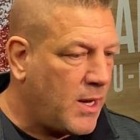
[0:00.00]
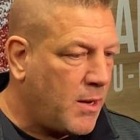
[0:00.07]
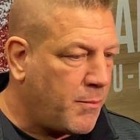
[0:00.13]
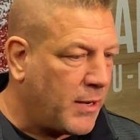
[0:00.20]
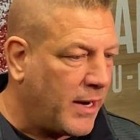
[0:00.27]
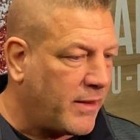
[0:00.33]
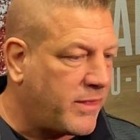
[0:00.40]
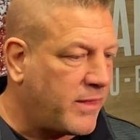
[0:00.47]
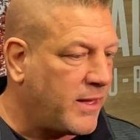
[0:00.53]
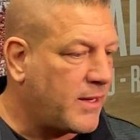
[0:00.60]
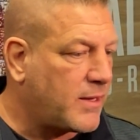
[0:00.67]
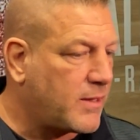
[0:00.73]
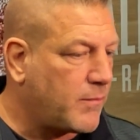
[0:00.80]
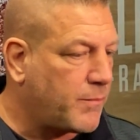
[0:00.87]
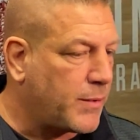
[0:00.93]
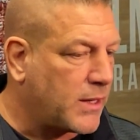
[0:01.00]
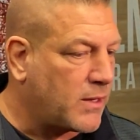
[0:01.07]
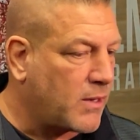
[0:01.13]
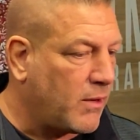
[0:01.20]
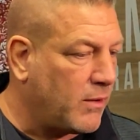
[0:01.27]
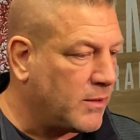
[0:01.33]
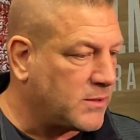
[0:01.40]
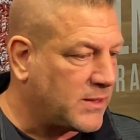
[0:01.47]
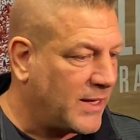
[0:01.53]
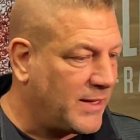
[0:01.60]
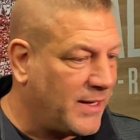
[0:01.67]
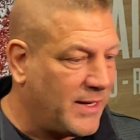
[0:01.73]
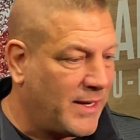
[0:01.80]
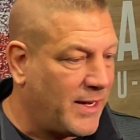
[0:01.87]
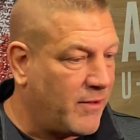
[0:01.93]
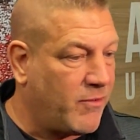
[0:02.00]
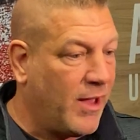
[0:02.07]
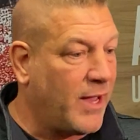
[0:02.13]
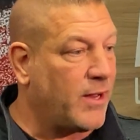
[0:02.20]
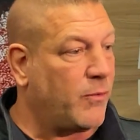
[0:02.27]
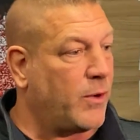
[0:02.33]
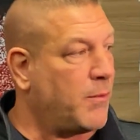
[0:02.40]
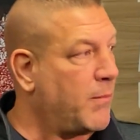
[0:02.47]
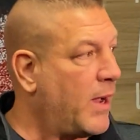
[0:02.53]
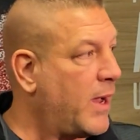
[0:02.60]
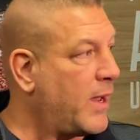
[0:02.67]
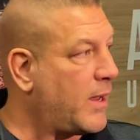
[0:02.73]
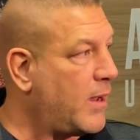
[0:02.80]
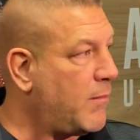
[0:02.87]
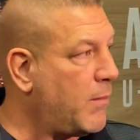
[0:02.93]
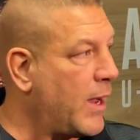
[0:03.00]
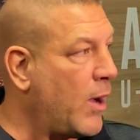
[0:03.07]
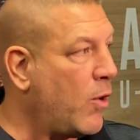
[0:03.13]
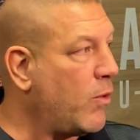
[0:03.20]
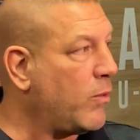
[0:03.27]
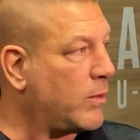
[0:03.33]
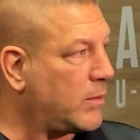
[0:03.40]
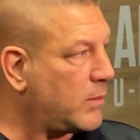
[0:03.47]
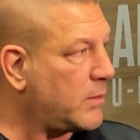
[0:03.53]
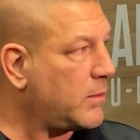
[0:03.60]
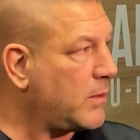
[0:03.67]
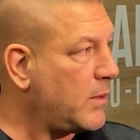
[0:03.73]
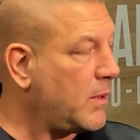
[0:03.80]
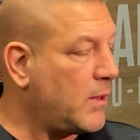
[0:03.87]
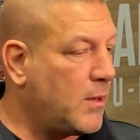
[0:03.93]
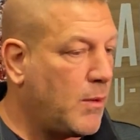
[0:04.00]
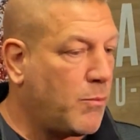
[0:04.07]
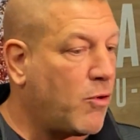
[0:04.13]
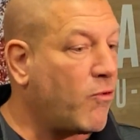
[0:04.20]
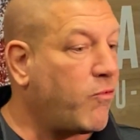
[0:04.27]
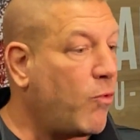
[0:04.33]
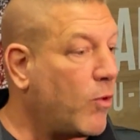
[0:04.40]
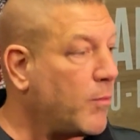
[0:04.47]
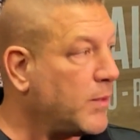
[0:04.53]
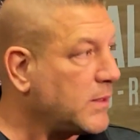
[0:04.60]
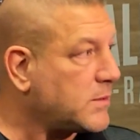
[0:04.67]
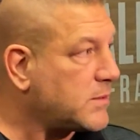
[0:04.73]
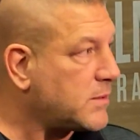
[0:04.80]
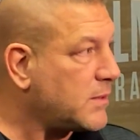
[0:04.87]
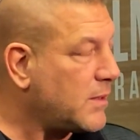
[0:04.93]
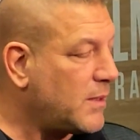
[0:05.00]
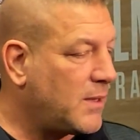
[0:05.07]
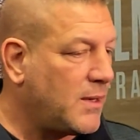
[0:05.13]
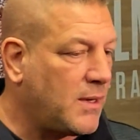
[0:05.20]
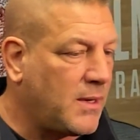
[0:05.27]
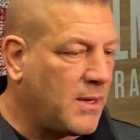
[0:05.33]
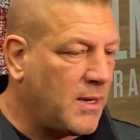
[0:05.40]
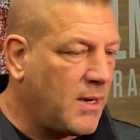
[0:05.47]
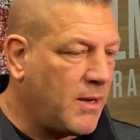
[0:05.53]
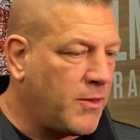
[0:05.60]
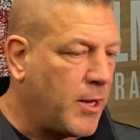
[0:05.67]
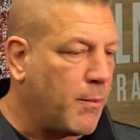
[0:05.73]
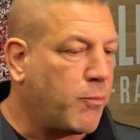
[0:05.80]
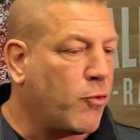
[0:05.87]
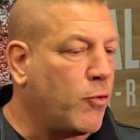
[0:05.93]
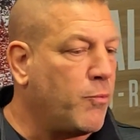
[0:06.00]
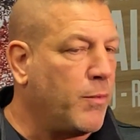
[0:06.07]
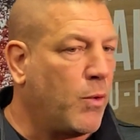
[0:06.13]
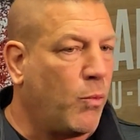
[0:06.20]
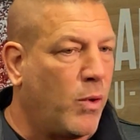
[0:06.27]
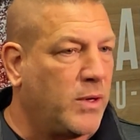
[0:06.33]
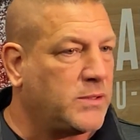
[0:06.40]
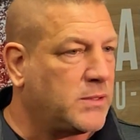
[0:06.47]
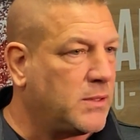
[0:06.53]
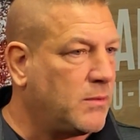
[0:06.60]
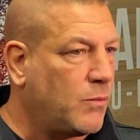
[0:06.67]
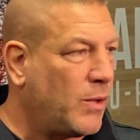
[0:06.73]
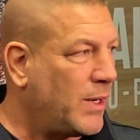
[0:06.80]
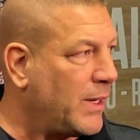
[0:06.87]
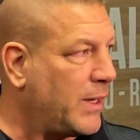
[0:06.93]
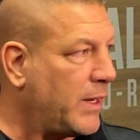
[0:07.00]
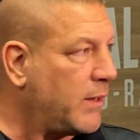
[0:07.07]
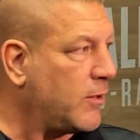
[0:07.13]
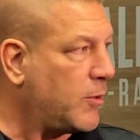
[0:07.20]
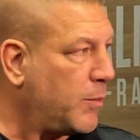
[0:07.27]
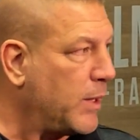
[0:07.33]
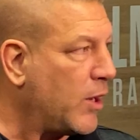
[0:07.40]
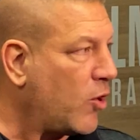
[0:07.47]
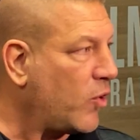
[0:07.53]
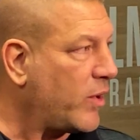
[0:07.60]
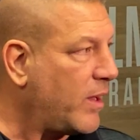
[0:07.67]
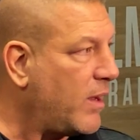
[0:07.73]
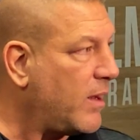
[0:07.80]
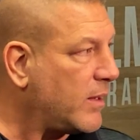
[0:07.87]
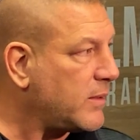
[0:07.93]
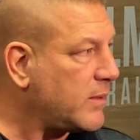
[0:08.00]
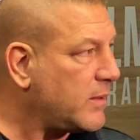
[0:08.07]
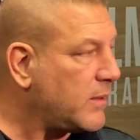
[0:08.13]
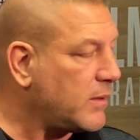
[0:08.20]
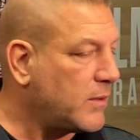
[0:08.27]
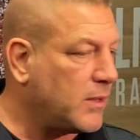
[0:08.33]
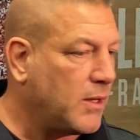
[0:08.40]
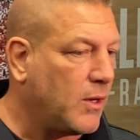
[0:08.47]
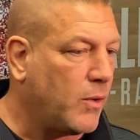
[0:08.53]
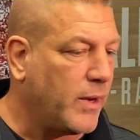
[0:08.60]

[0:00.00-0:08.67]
But I think because I didn't evaluate my own performance, the improvement wasn't what it needed to be early on, you know.